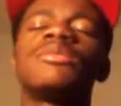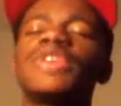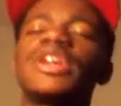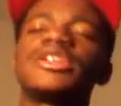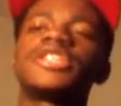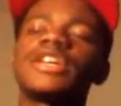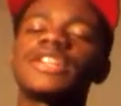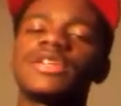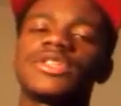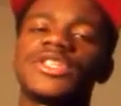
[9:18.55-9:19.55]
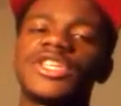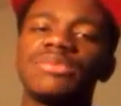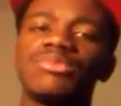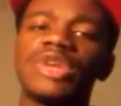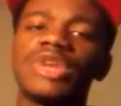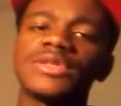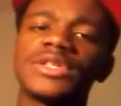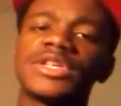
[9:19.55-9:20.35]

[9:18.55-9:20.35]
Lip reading: But yeah, shout out to Team Brown